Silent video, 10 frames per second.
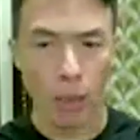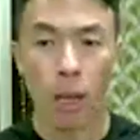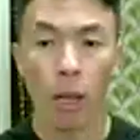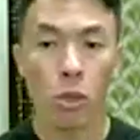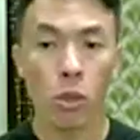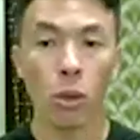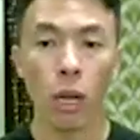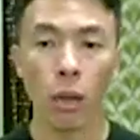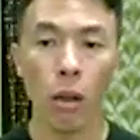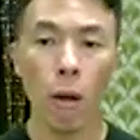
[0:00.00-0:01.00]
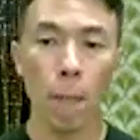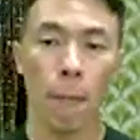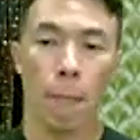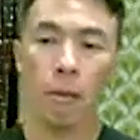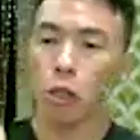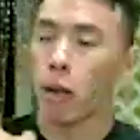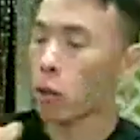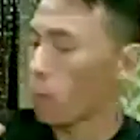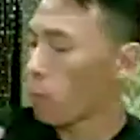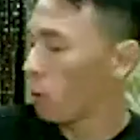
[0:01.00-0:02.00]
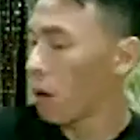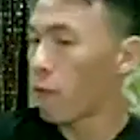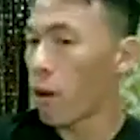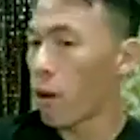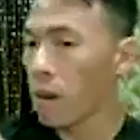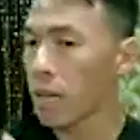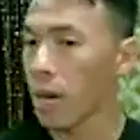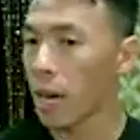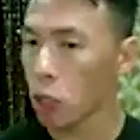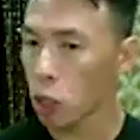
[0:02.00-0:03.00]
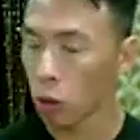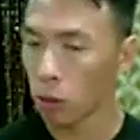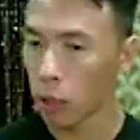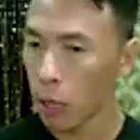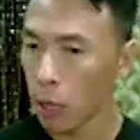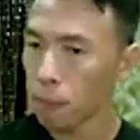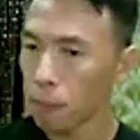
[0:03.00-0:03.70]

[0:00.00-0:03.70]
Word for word: So a lot of people is trying to build a very nice shoulder,